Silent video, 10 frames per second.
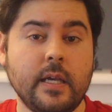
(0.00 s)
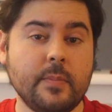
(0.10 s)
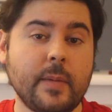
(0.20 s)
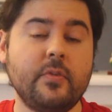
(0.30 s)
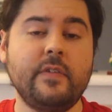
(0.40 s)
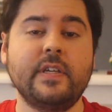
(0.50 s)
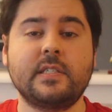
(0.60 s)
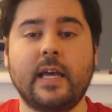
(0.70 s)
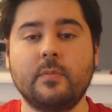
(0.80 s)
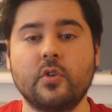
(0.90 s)
In my
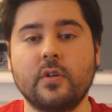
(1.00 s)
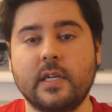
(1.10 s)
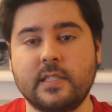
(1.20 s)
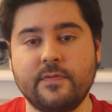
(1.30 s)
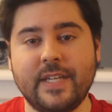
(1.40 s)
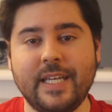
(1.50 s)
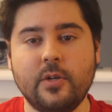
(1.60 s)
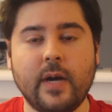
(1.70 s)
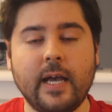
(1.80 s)
previous Animal Crossing video,